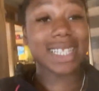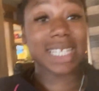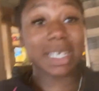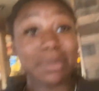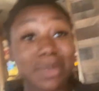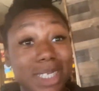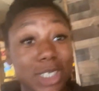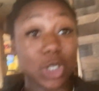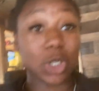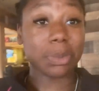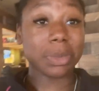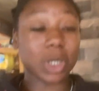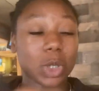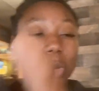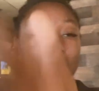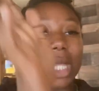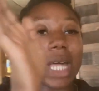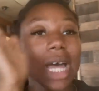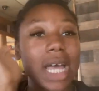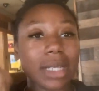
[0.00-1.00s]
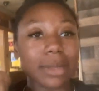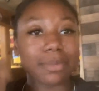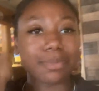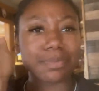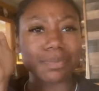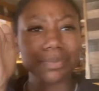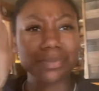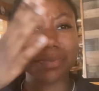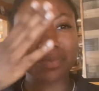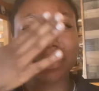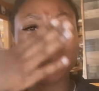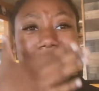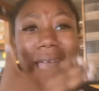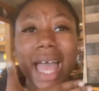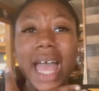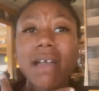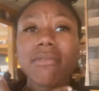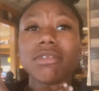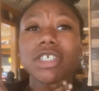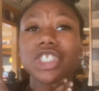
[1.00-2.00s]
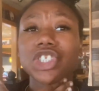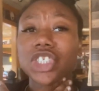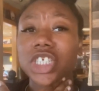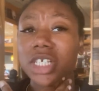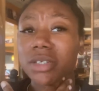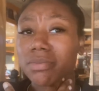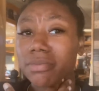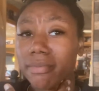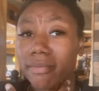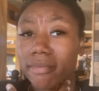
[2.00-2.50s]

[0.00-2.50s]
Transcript: to update you, I'm not gonna lie. I have a chip